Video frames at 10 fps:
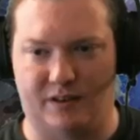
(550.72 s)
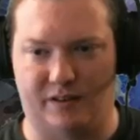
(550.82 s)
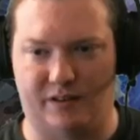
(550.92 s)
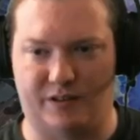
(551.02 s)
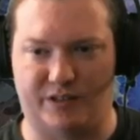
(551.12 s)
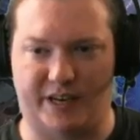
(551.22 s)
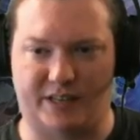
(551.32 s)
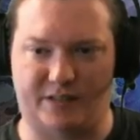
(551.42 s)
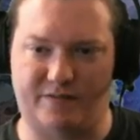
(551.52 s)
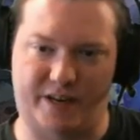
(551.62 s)
A large
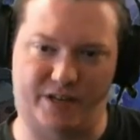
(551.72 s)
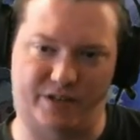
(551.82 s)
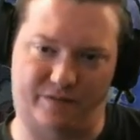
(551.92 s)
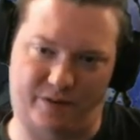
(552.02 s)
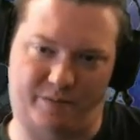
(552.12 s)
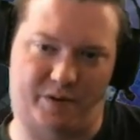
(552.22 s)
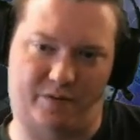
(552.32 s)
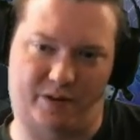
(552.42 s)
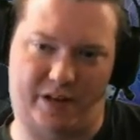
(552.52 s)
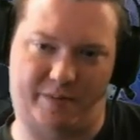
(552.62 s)
X fashioned from
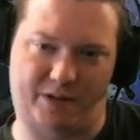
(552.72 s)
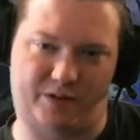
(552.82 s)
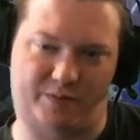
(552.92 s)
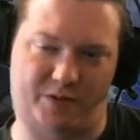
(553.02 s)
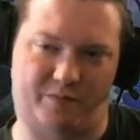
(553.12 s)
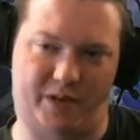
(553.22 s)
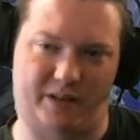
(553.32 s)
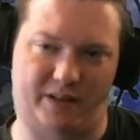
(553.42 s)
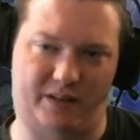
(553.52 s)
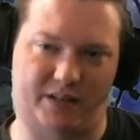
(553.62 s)
overlapping strips of
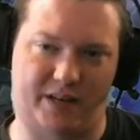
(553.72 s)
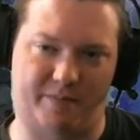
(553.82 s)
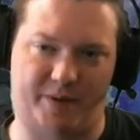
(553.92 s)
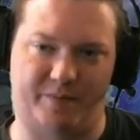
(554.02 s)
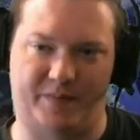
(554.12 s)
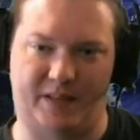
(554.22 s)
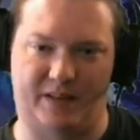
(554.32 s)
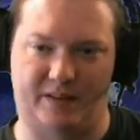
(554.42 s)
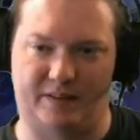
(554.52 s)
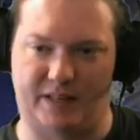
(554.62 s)
peeling duct tape.
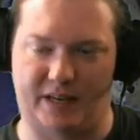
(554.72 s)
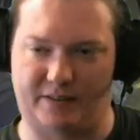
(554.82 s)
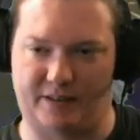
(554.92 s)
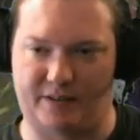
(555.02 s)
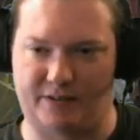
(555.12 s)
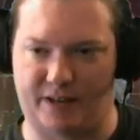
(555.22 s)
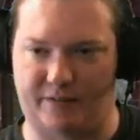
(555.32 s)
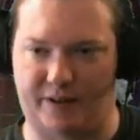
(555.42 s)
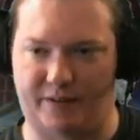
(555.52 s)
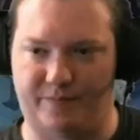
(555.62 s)
That sounds like
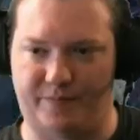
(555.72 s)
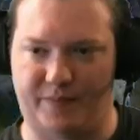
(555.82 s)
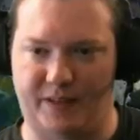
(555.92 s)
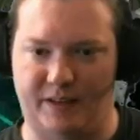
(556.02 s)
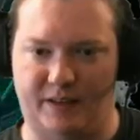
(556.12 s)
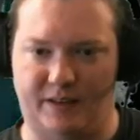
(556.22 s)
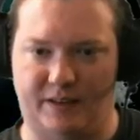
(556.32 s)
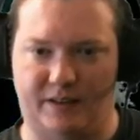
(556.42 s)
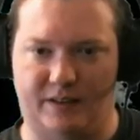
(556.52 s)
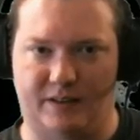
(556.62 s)
fun.
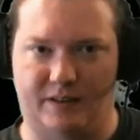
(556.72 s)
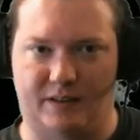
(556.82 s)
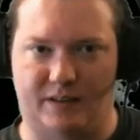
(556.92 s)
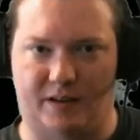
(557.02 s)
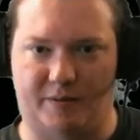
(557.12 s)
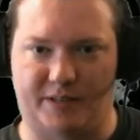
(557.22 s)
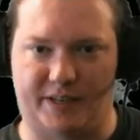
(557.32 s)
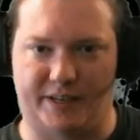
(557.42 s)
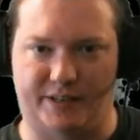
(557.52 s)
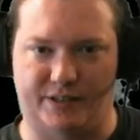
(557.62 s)
I'm going to
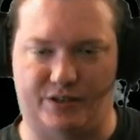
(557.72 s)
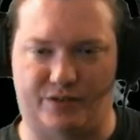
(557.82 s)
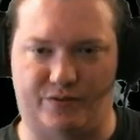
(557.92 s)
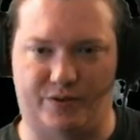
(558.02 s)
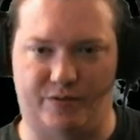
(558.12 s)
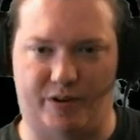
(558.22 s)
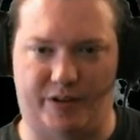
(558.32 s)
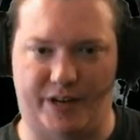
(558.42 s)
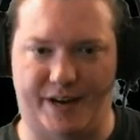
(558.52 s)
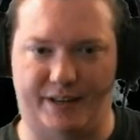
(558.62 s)
say, screw
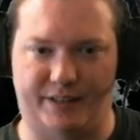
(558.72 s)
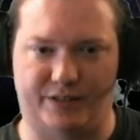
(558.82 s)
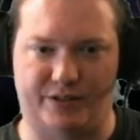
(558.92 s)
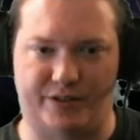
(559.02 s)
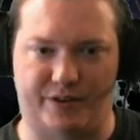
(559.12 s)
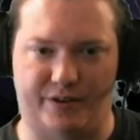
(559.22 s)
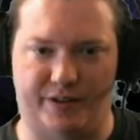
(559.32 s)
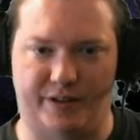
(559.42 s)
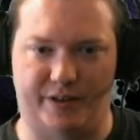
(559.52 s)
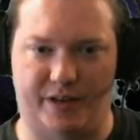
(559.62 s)
all that. Let's just go
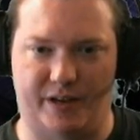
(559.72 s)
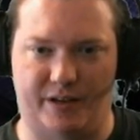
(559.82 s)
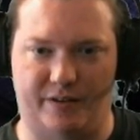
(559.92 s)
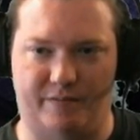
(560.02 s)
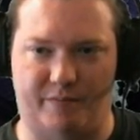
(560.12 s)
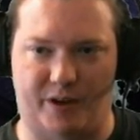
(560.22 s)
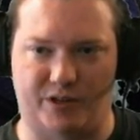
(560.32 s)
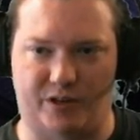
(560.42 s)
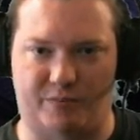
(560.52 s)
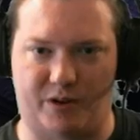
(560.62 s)
to the
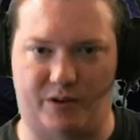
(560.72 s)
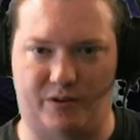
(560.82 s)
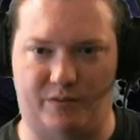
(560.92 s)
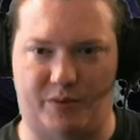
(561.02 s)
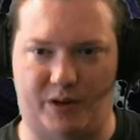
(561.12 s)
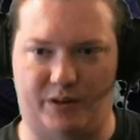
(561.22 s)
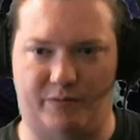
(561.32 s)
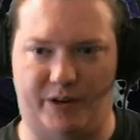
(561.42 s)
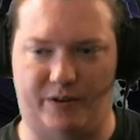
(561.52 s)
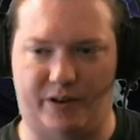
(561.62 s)
Mahjong parlor.
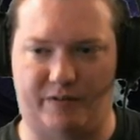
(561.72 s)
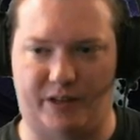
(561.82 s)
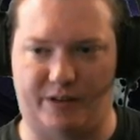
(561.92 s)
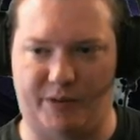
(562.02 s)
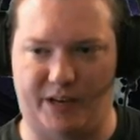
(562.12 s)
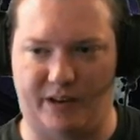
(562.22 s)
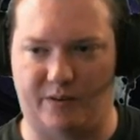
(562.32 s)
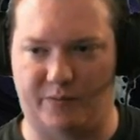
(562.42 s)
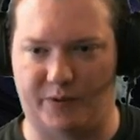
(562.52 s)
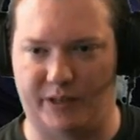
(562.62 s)
We don't have a lot of money.
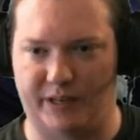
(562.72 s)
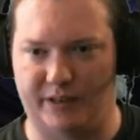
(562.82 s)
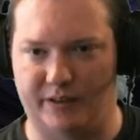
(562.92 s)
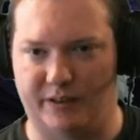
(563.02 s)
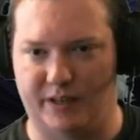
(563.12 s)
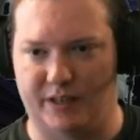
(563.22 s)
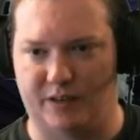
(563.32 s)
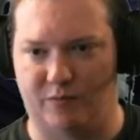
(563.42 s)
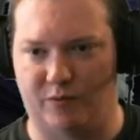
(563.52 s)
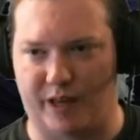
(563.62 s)
Hopefully,
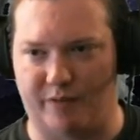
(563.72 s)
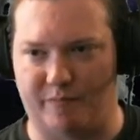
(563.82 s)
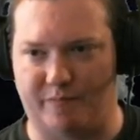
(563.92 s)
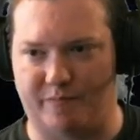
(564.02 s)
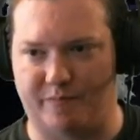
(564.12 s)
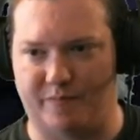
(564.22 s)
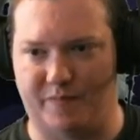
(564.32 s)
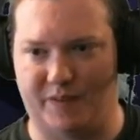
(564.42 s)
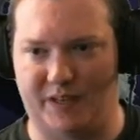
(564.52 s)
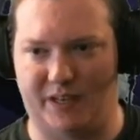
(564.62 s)
we'll get...
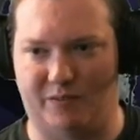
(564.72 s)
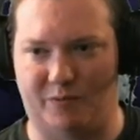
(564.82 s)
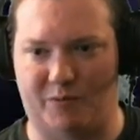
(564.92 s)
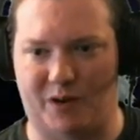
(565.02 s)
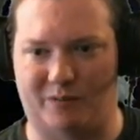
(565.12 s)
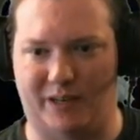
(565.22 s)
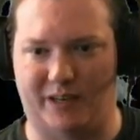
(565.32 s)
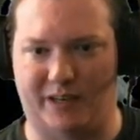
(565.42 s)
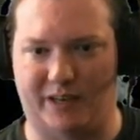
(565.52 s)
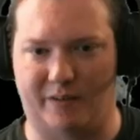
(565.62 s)
Well, we're probably
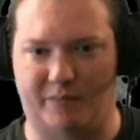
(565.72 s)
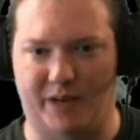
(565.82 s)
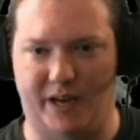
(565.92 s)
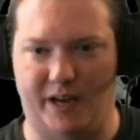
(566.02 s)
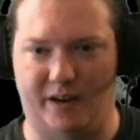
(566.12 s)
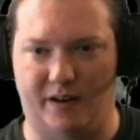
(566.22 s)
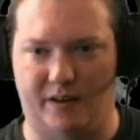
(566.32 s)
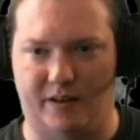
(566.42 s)
not going to get paid.